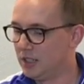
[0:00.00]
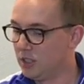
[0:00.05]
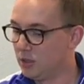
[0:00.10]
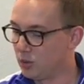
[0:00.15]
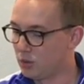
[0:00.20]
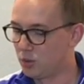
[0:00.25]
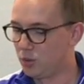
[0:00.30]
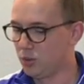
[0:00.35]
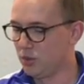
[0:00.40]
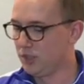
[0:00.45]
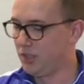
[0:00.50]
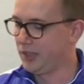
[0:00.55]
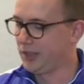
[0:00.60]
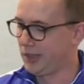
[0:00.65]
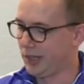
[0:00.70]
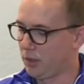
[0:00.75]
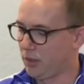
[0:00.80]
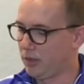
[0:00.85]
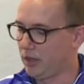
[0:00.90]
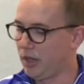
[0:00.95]
What's cool is
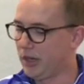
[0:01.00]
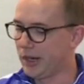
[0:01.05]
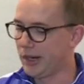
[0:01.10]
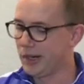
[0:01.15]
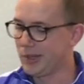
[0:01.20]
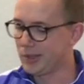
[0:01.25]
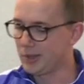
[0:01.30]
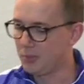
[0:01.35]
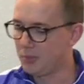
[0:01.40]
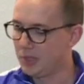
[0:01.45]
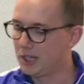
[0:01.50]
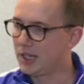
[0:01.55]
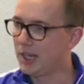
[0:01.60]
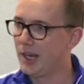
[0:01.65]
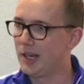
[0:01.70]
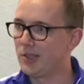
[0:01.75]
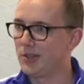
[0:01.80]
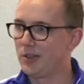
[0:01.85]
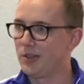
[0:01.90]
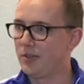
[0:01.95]
like with ours,
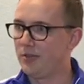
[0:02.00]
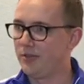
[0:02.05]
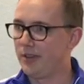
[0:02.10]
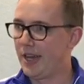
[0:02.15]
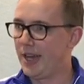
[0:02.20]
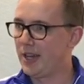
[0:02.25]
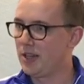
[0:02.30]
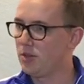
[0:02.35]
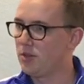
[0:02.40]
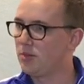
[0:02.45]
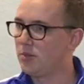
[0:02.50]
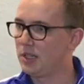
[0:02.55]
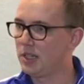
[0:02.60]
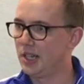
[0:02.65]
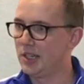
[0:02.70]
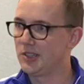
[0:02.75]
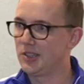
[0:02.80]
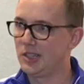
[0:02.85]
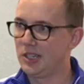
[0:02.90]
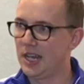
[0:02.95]
because of the value,
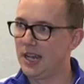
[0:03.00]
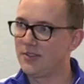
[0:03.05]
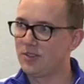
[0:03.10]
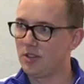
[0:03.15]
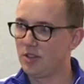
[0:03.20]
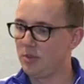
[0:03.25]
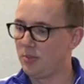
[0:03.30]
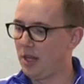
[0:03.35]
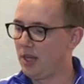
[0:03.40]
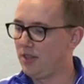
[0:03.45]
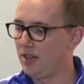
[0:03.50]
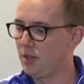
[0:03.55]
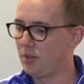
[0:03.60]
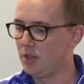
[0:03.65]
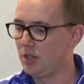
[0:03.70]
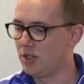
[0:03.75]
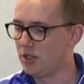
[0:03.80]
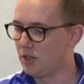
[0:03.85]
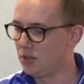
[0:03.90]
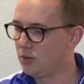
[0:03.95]
because the knives are the main thing
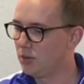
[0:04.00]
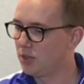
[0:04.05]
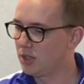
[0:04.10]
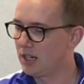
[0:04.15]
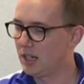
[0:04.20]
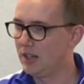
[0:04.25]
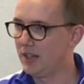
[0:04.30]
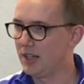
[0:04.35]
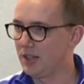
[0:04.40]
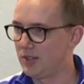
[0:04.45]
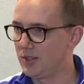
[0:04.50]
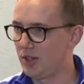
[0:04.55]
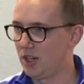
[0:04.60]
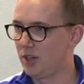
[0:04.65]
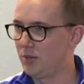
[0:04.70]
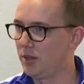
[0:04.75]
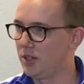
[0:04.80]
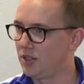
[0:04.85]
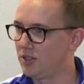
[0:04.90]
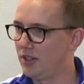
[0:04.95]
we do, we're kind of like
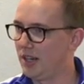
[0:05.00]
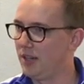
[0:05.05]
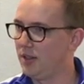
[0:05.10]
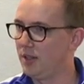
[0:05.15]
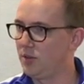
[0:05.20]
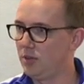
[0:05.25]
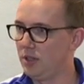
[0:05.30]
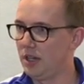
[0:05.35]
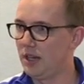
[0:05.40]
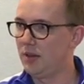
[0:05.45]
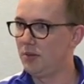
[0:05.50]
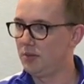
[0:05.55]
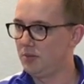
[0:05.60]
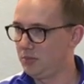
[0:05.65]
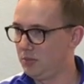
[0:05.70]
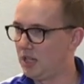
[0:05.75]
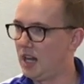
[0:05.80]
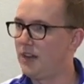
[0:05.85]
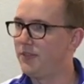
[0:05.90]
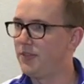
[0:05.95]
Starbucks, right? Like
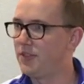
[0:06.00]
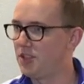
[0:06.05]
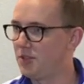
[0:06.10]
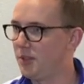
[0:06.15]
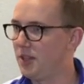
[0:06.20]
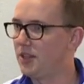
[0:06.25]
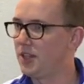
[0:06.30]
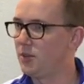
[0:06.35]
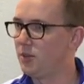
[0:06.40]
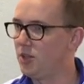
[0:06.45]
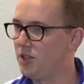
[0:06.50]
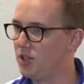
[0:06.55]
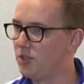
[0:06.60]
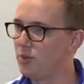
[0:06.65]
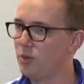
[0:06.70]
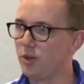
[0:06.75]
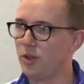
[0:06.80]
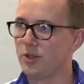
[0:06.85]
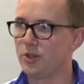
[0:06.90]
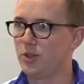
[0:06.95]
coffee's the main thing we do,
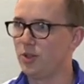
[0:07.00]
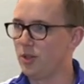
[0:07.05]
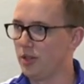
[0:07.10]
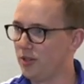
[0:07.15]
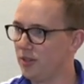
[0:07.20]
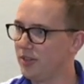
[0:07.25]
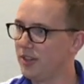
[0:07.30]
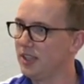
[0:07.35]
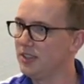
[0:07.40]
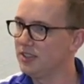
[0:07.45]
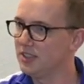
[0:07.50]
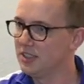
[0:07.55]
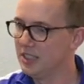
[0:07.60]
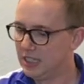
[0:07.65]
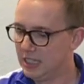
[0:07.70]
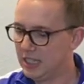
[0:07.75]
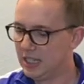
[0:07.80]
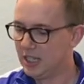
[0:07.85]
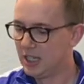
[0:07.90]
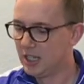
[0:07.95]
but we also do other things.
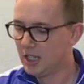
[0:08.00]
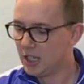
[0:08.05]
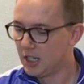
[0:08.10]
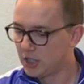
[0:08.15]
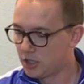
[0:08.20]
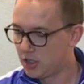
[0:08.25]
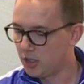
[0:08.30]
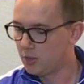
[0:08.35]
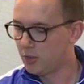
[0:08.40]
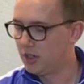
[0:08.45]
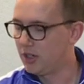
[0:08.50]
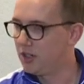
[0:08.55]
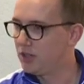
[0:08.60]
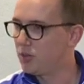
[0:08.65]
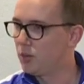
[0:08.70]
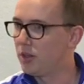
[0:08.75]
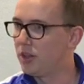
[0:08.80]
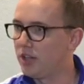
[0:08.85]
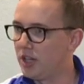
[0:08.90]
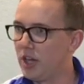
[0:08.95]
Cookware is
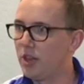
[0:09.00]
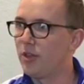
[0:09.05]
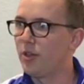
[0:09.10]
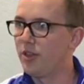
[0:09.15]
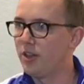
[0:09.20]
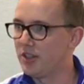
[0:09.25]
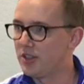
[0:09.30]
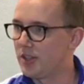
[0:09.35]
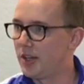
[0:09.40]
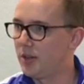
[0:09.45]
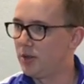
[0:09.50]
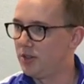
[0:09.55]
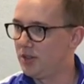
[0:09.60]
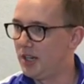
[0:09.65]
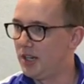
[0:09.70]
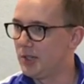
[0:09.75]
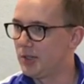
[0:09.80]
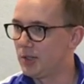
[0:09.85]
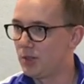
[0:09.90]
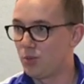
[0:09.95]
one of the other things Cutco
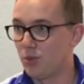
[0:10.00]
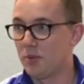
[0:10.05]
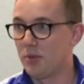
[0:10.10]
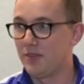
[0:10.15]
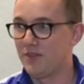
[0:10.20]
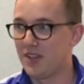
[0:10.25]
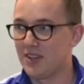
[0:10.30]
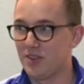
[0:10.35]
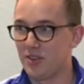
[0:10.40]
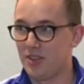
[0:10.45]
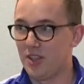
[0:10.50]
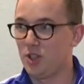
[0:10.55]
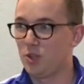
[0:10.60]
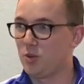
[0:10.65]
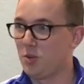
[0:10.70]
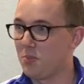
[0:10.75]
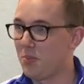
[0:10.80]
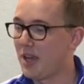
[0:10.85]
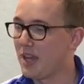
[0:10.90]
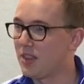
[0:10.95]
does. It's one of my favorite things
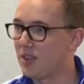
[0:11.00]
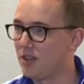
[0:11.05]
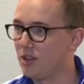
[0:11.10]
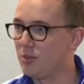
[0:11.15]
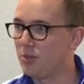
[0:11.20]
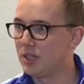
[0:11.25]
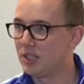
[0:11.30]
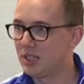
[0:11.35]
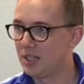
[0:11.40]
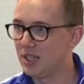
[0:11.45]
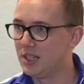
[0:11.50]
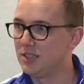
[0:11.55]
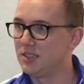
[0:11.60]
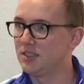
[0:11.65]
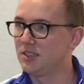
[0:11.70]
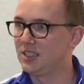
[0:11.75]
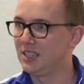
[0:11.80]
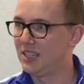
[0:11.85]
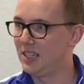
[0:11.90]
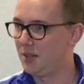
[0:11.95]
we make though,
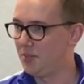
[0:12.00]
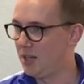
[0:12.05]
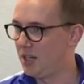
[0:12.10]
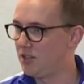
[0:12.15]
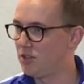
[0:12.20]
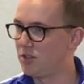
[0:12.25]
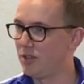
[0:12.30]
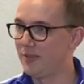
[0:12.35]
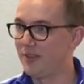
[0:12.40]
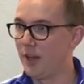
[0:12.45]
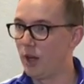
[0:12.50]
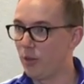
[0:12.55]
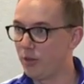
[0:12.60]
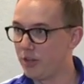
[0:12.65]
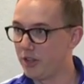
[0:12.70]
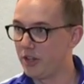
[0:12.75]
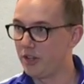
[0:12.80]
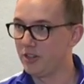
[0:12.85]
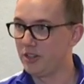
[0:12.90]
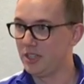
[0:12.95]
because again, it makes your life
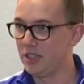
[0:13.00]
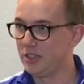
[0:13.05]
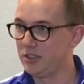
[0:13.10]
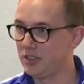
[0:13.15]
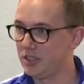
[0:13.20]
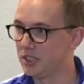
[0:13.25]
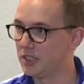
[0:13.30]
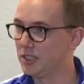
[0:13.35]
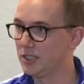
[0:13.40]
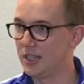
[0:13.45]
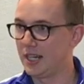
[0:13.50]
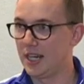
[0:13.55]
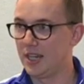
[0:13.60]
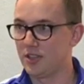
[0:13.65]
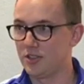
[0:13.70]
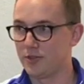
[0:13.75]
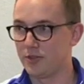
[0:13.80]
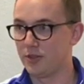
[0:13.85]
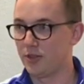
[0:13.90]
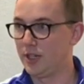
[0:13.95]
healthier, easier, and
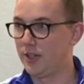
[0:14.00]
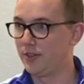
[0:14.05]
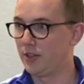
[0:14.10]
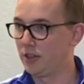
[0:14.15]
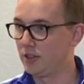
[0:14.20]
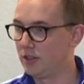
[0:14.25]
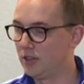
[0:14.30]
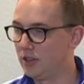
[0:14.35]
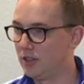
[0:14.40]
it's forever.